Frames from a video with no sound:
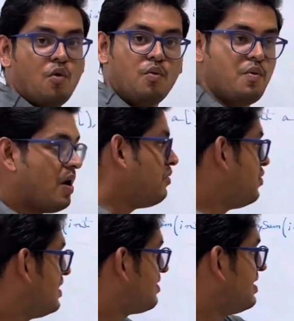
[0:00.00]

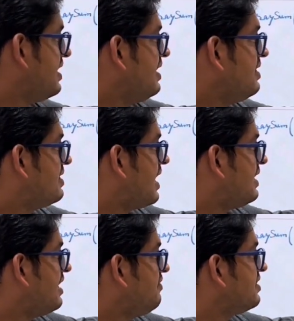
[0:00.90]
we see
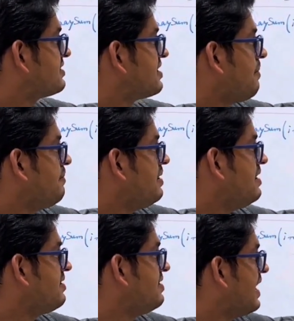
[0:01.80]
that if the sum
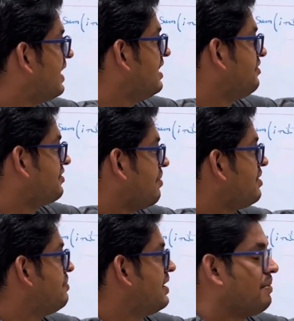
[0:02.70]
is negative, sum is
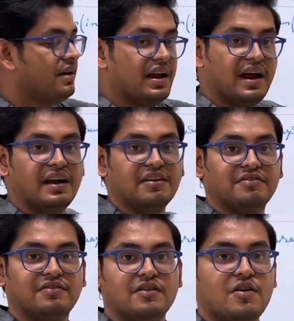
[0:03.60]
becoming negative,
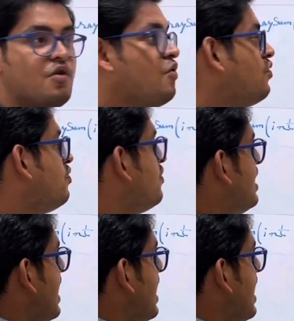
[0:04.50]
we will